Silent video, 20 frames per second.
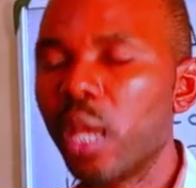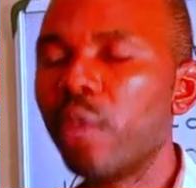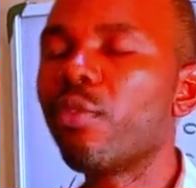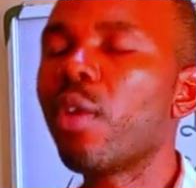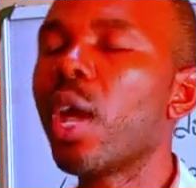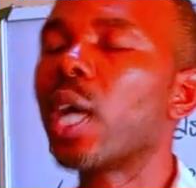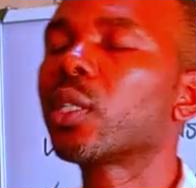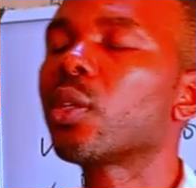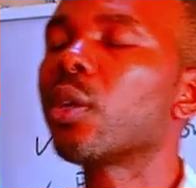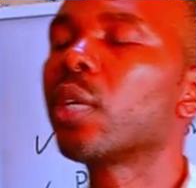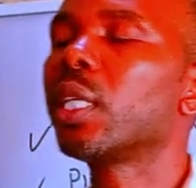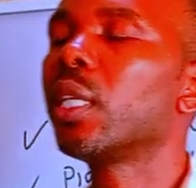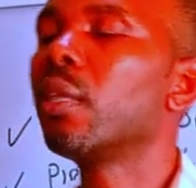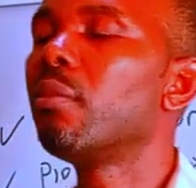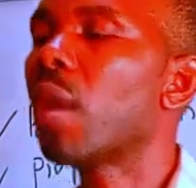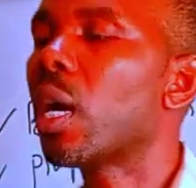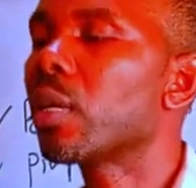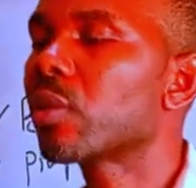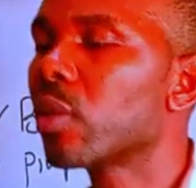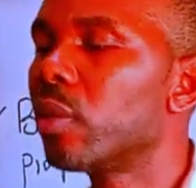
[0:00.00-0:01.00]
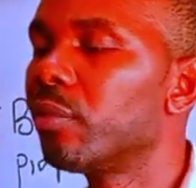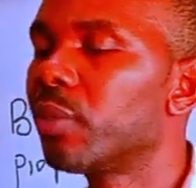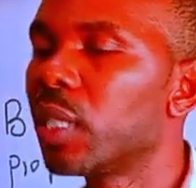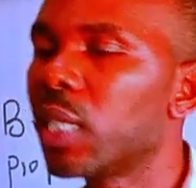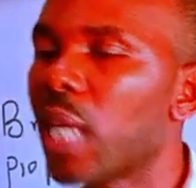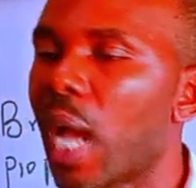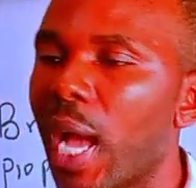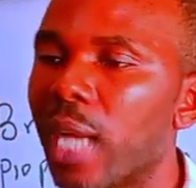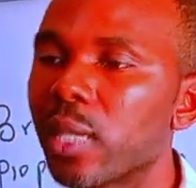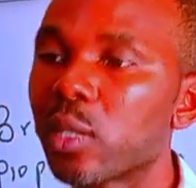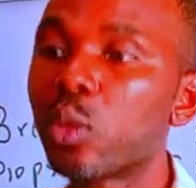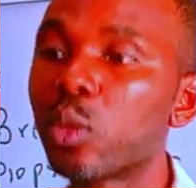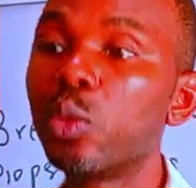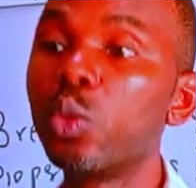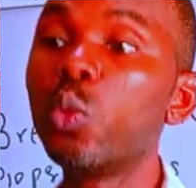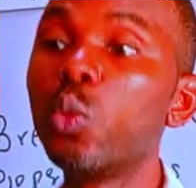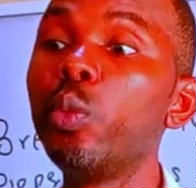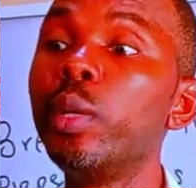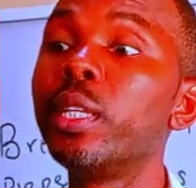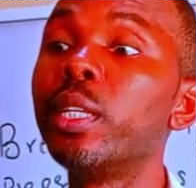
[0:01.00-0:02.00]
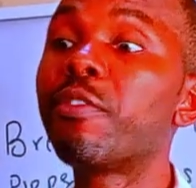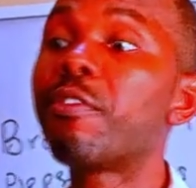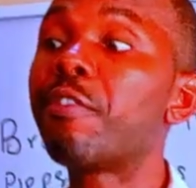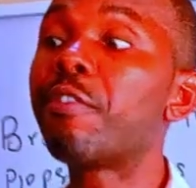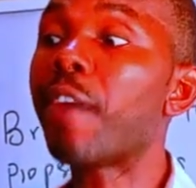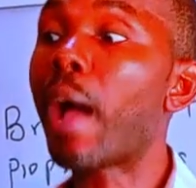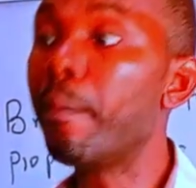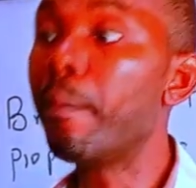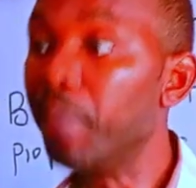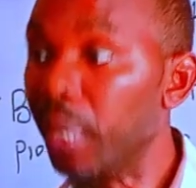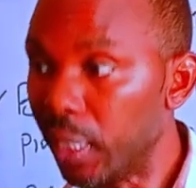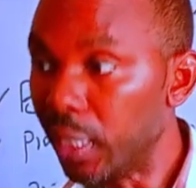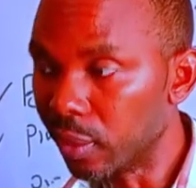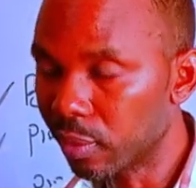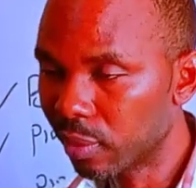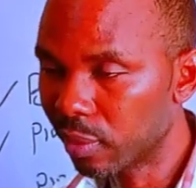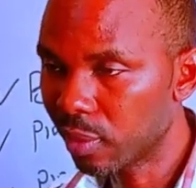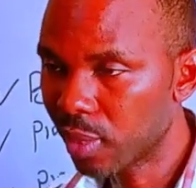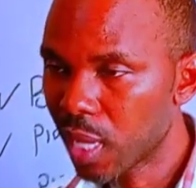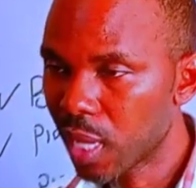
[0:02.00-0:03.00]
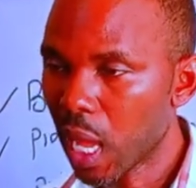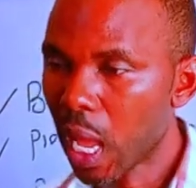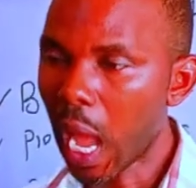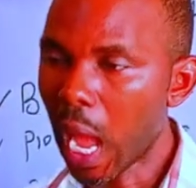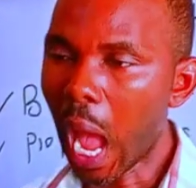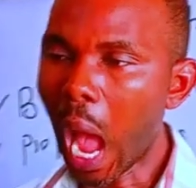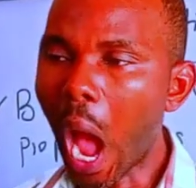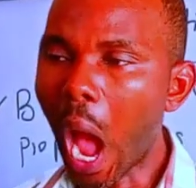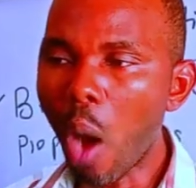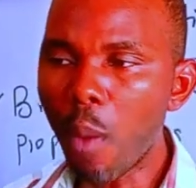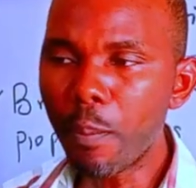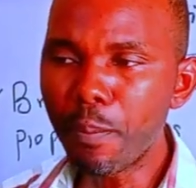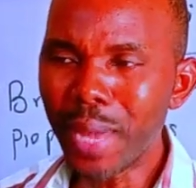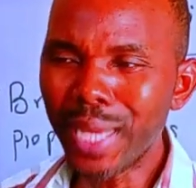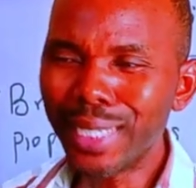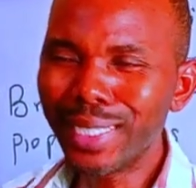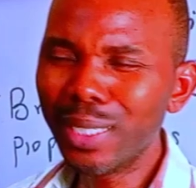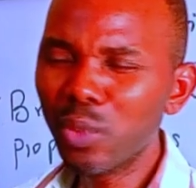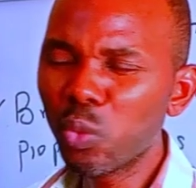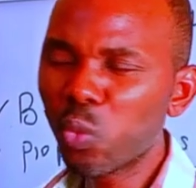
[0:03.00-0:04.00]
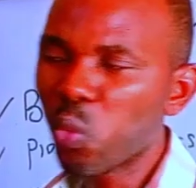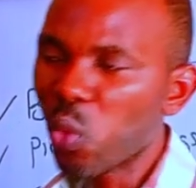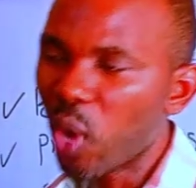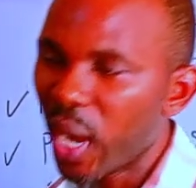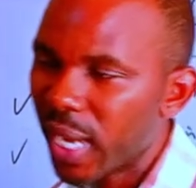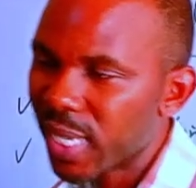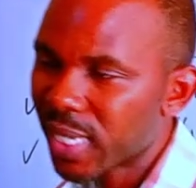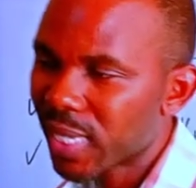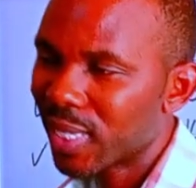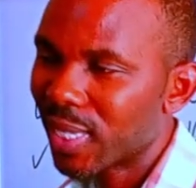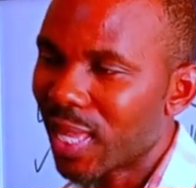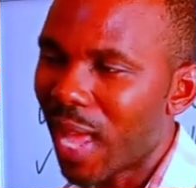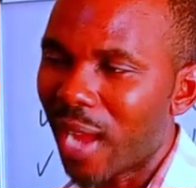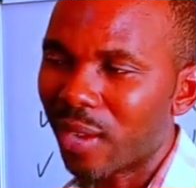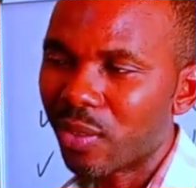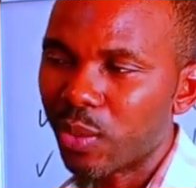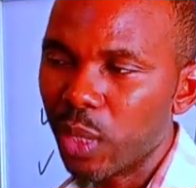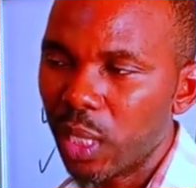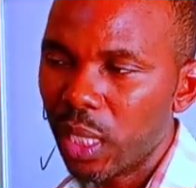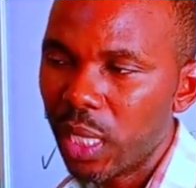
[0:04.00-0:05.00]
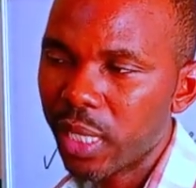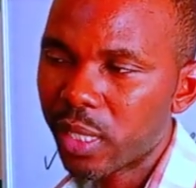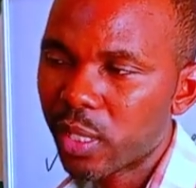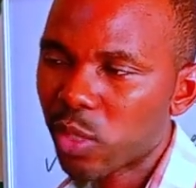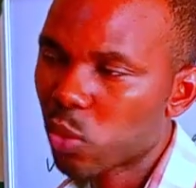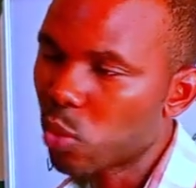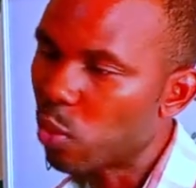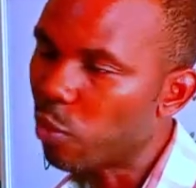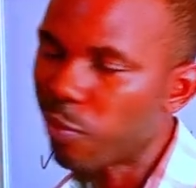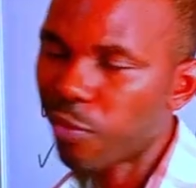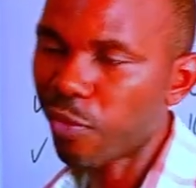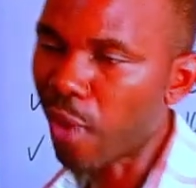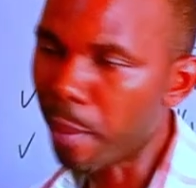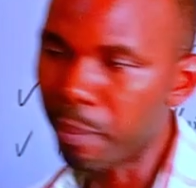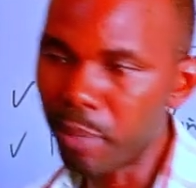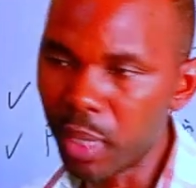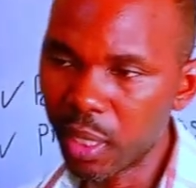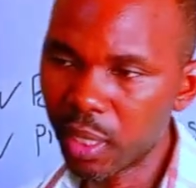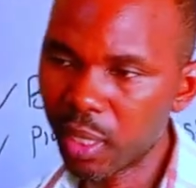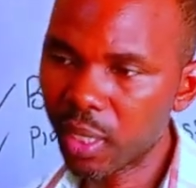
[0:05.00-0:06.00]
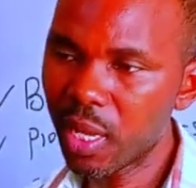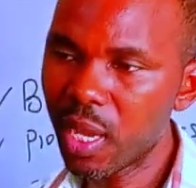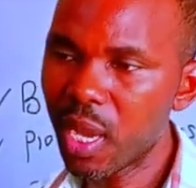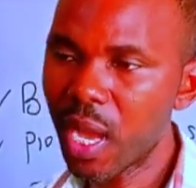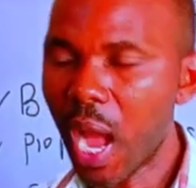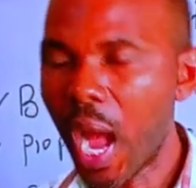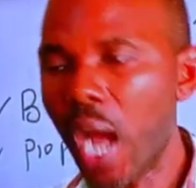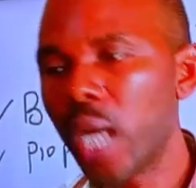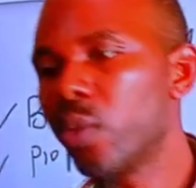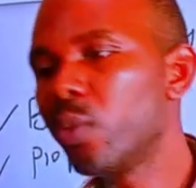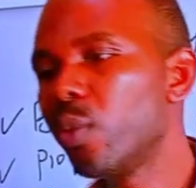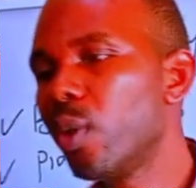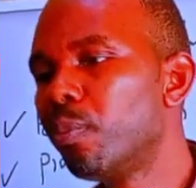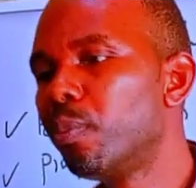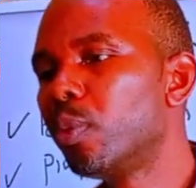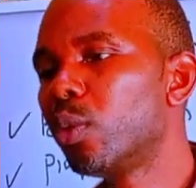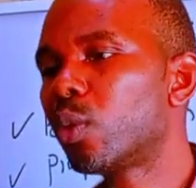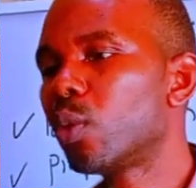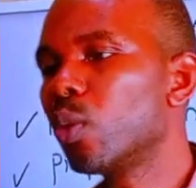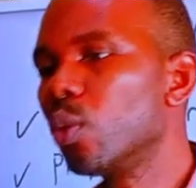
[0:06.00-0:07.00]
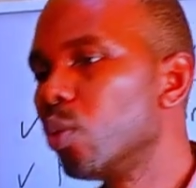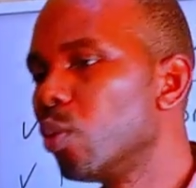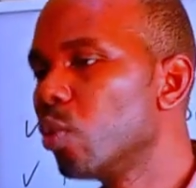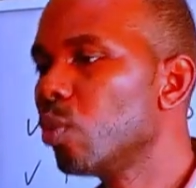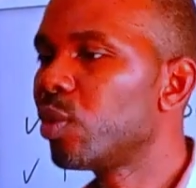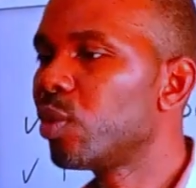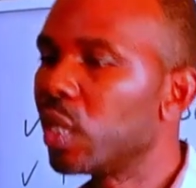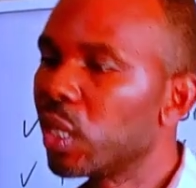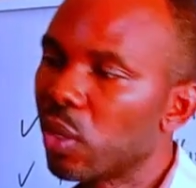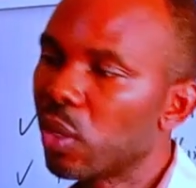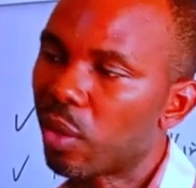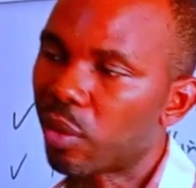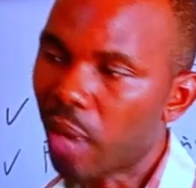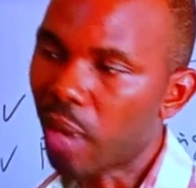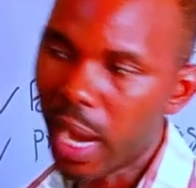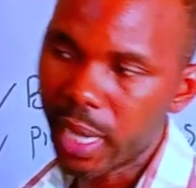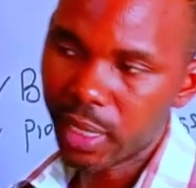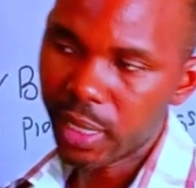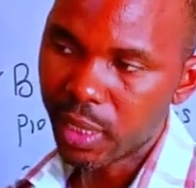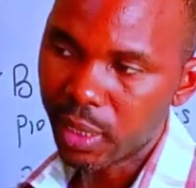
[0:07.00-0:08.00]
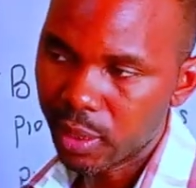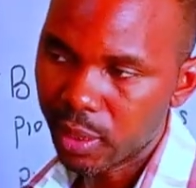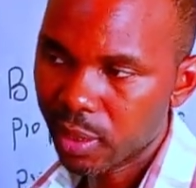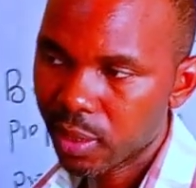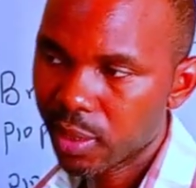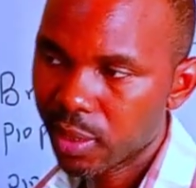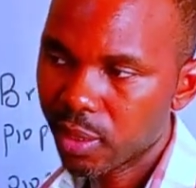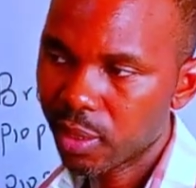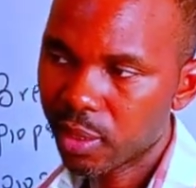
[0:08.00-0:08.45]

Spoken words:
If you are talking about something that has to do with farming, how many words that relate to farming are you able to use in your writing?